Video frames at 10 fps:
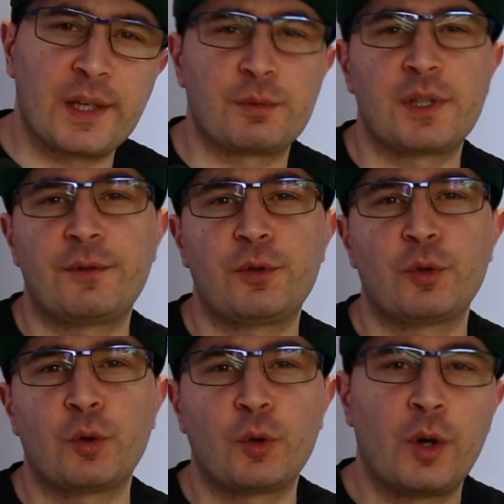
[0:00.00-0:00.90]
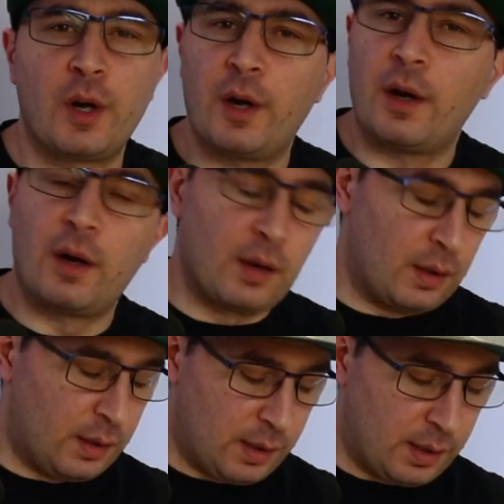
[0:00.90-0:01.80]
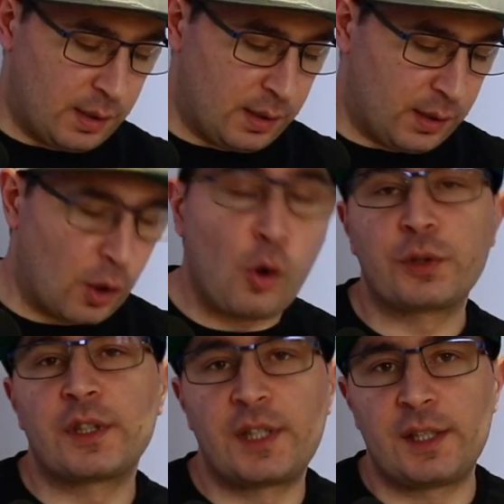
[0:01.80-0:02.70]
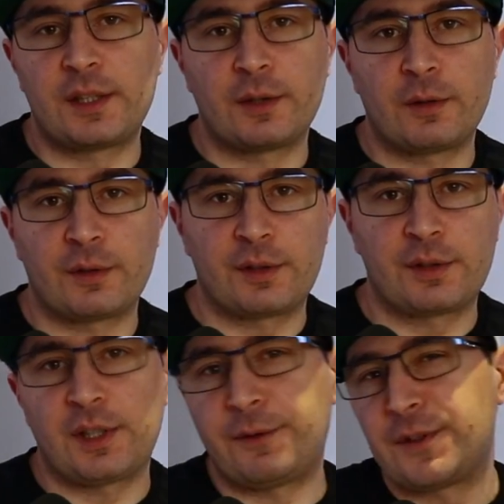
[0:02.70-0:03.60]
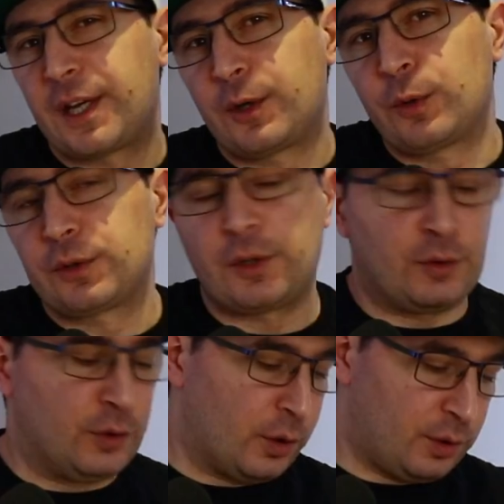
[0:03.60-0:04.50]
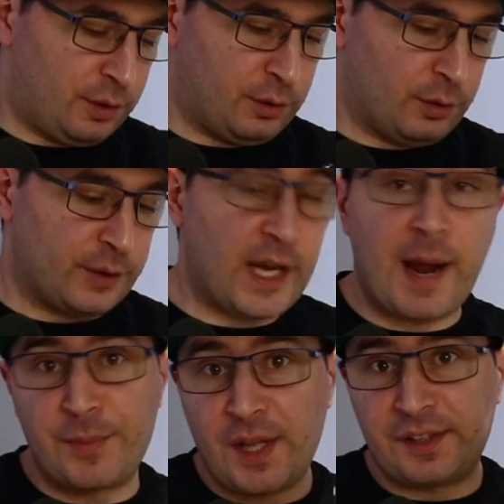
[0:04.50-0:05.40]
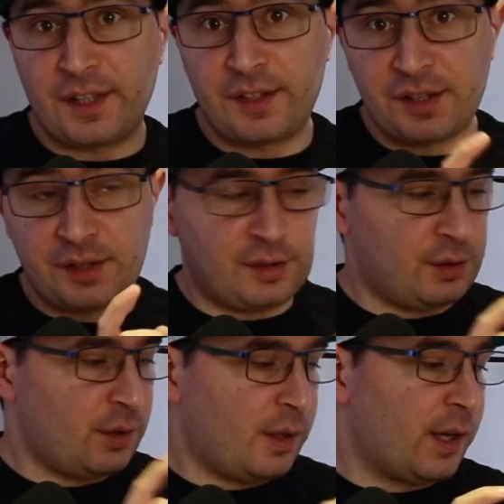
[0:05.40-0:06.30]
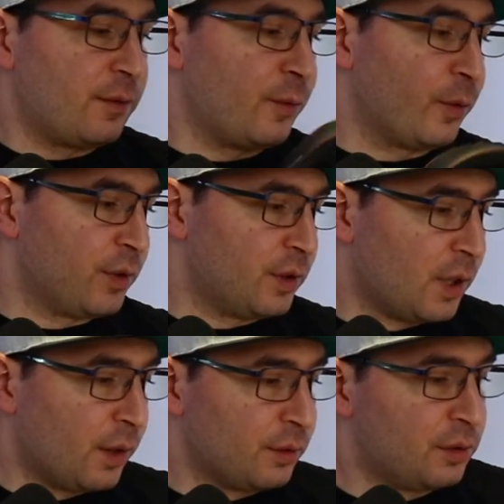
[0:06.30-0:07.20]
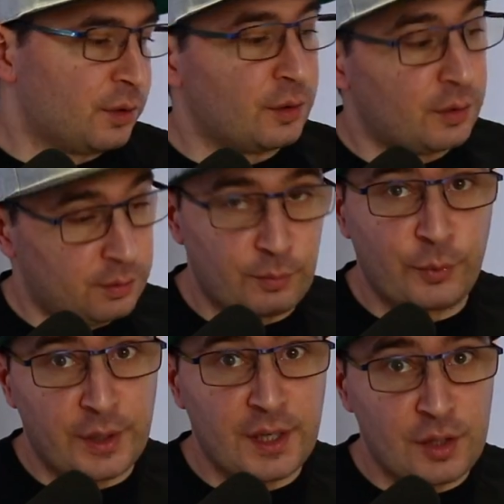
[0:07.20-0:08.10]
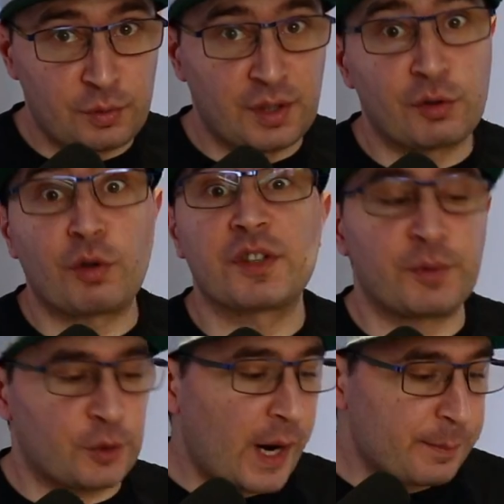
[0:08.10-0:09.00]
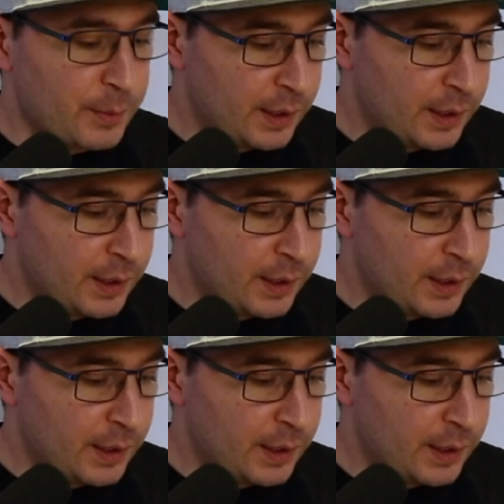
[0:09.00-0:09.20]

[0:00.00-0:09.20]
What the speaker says: to give you all the details, if they're good or not. So yeah, I'm testing these headphones now, so pretty interesting. So subscribe.